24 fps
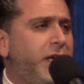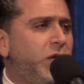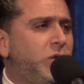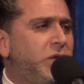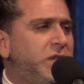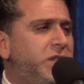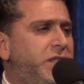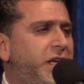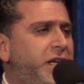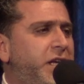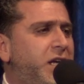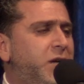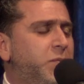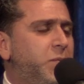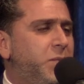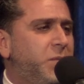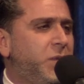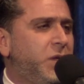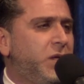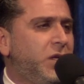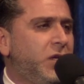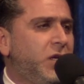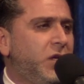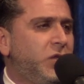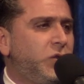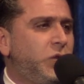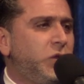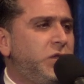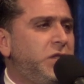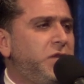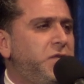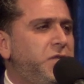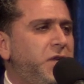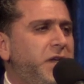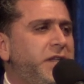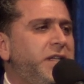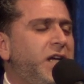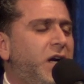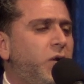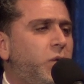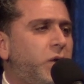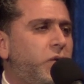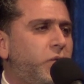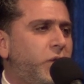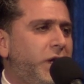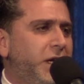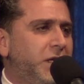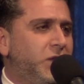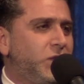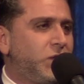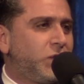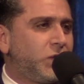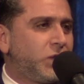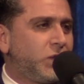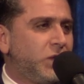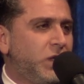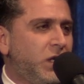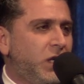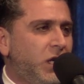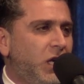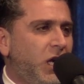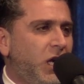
that you stayed up to defend our rights